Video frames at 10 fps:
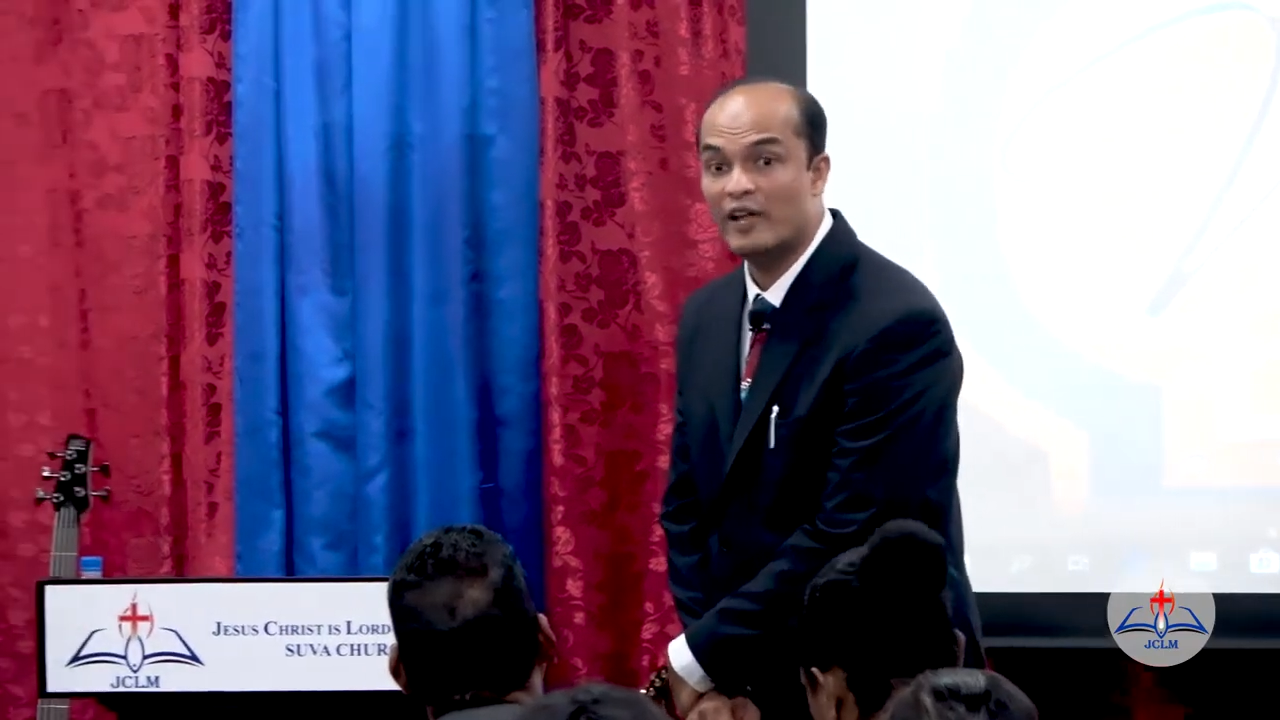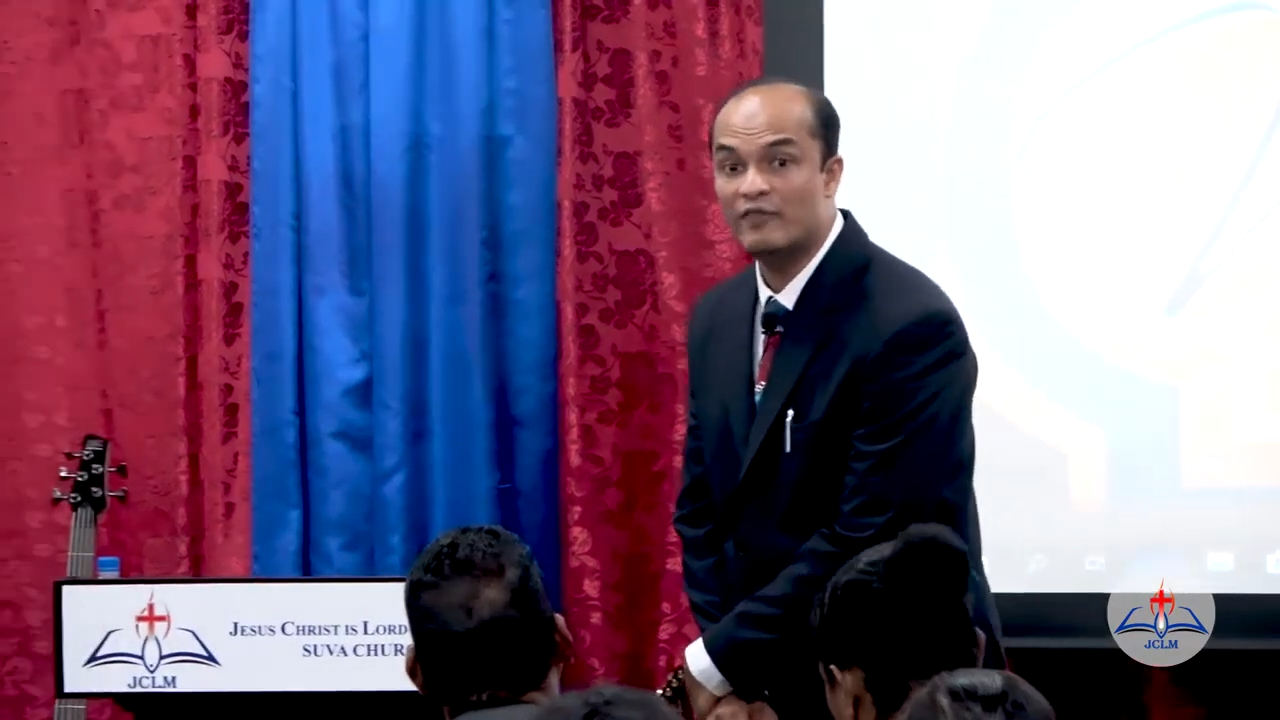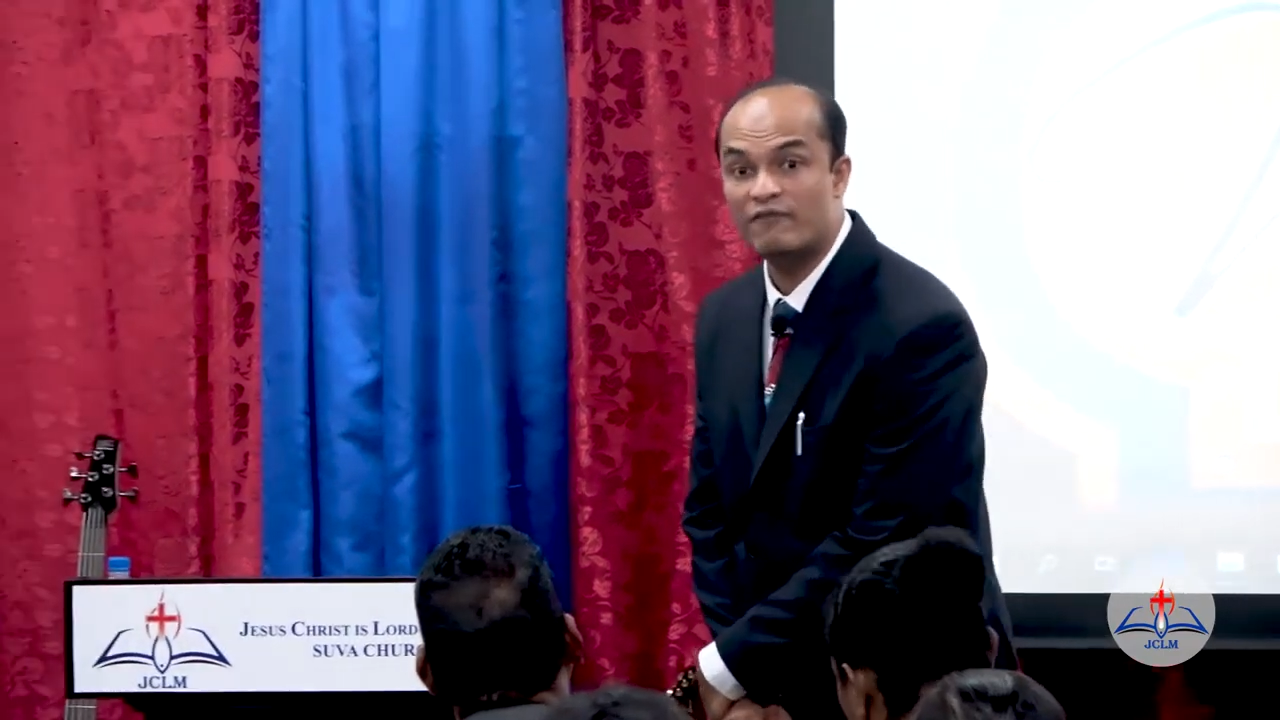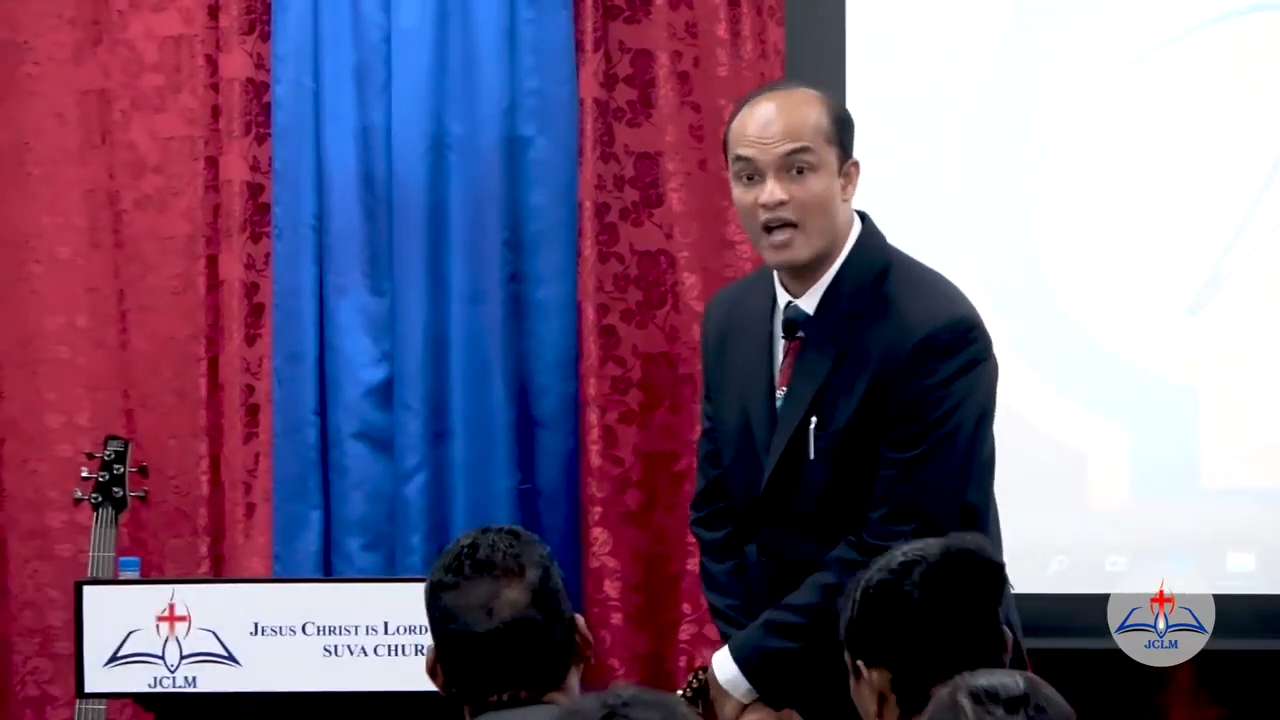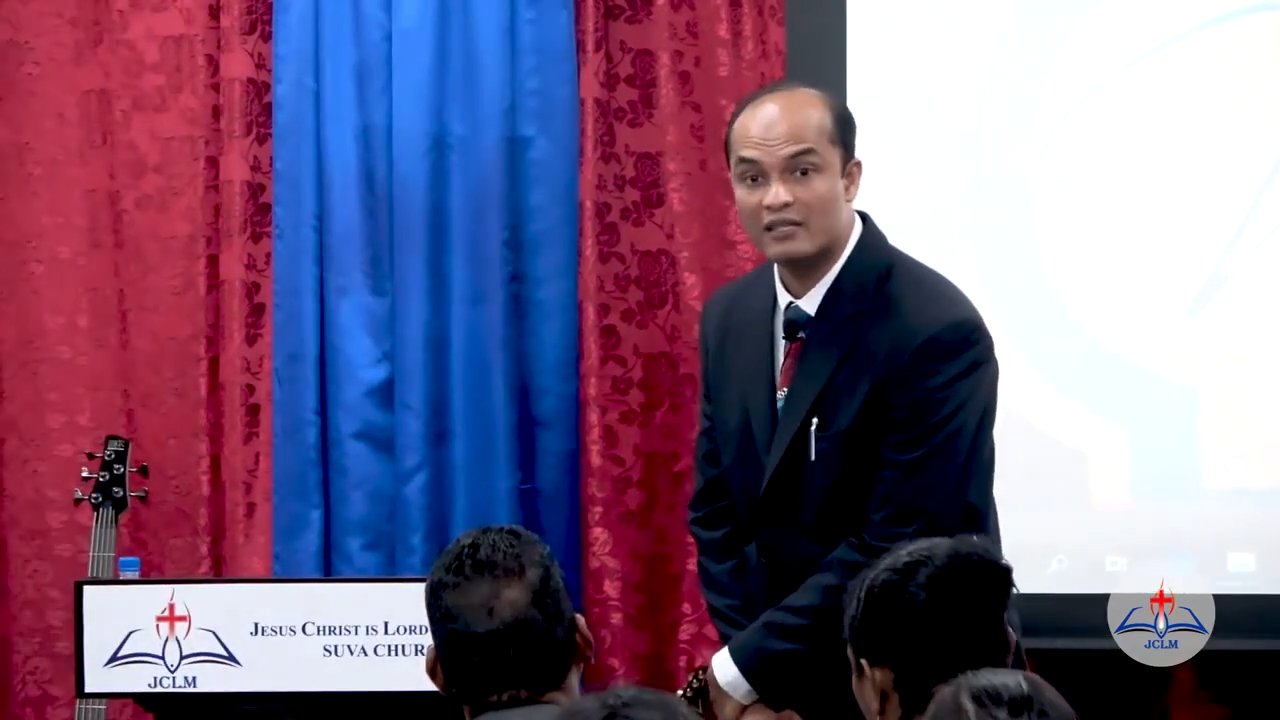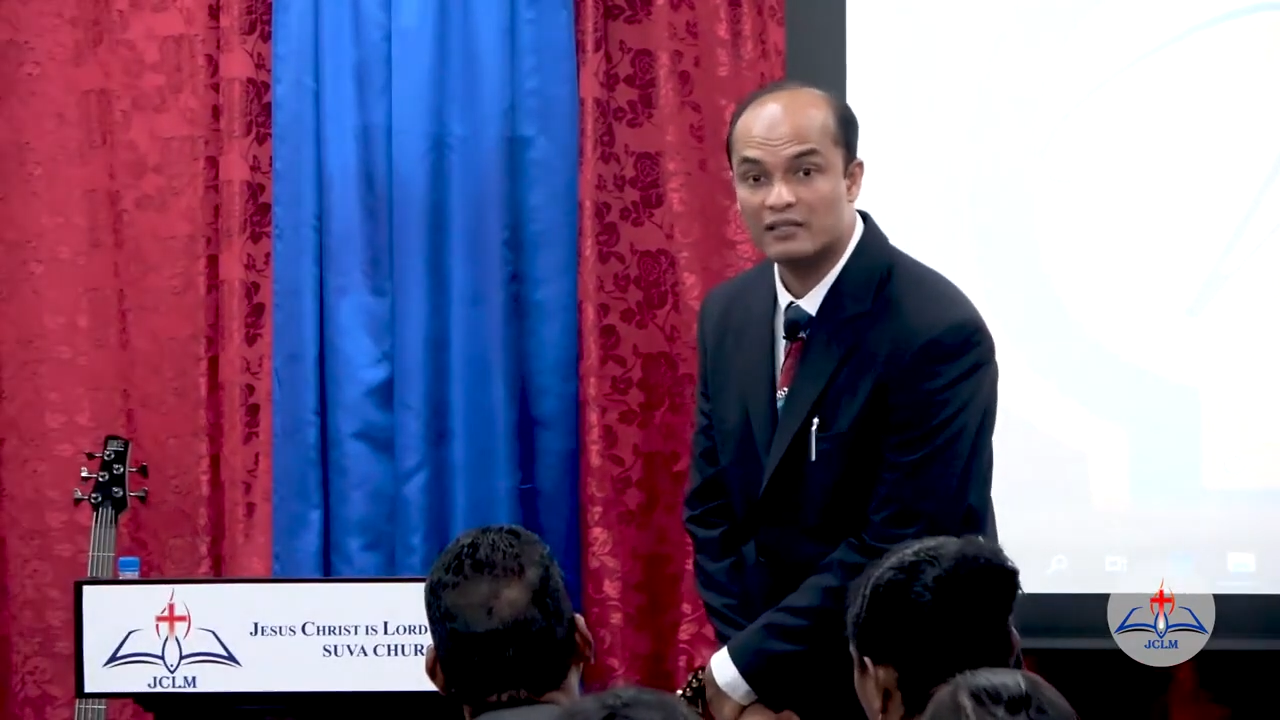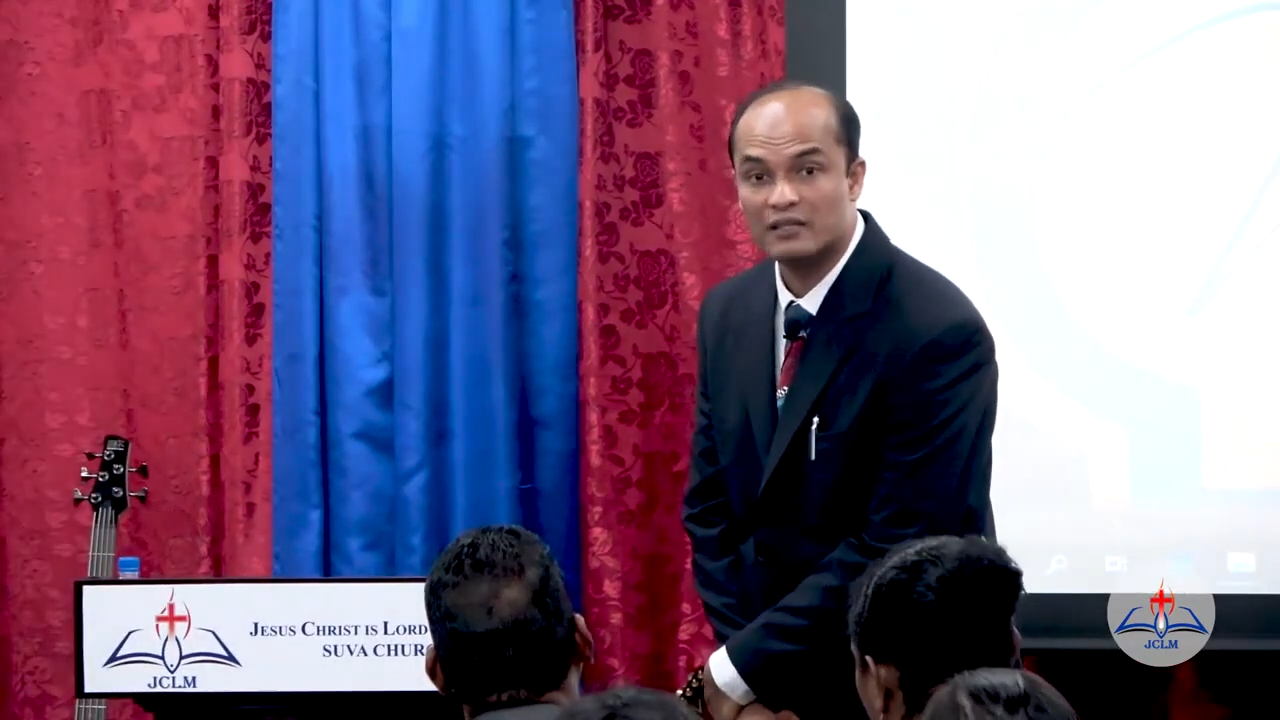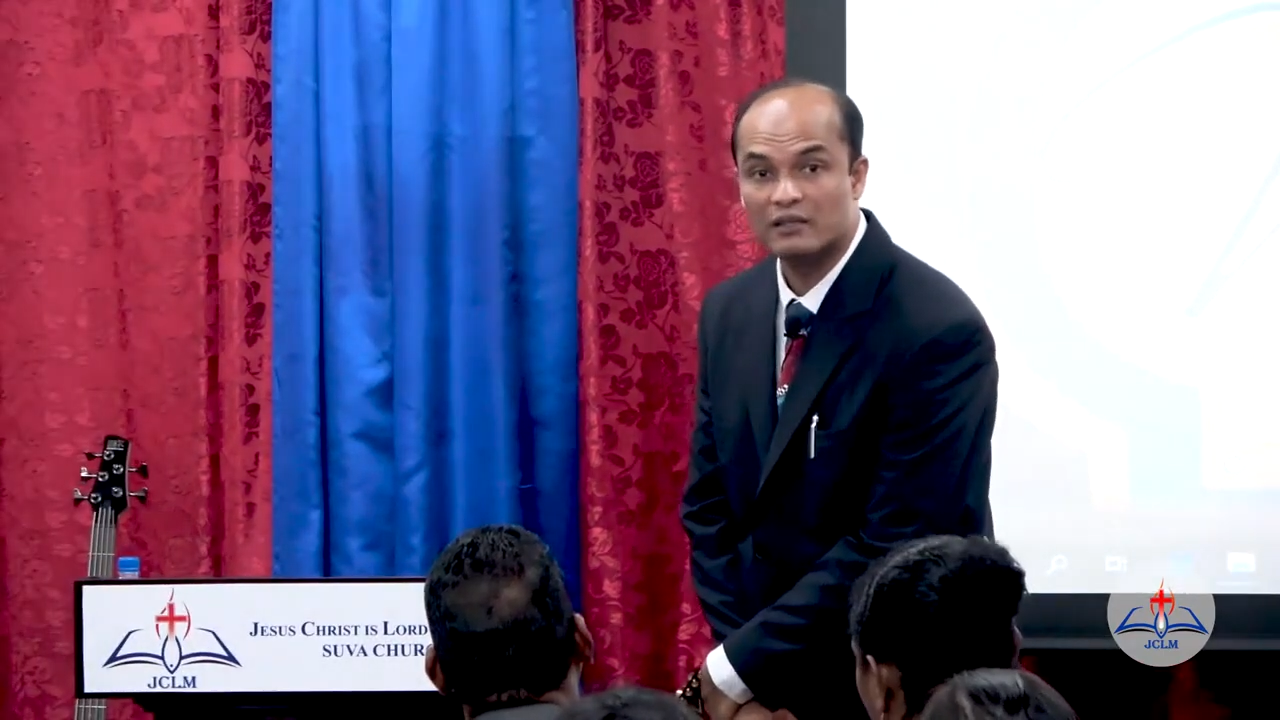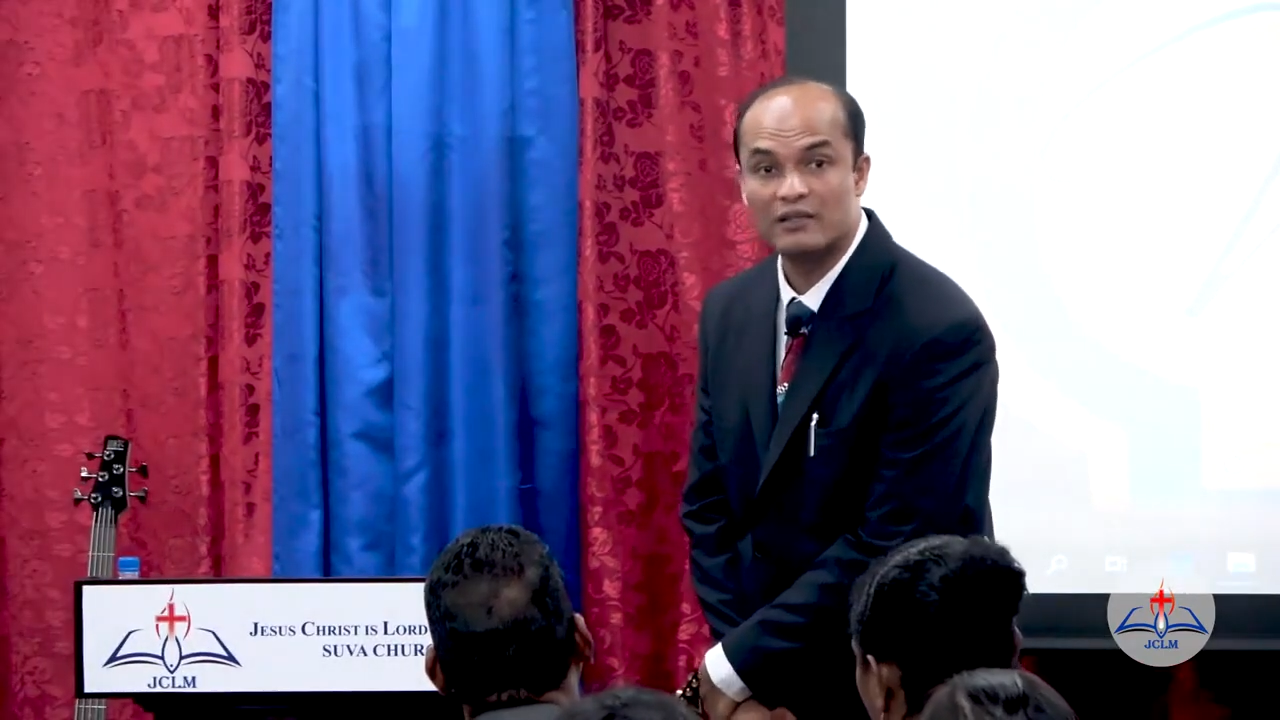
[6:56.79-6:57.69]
very fast,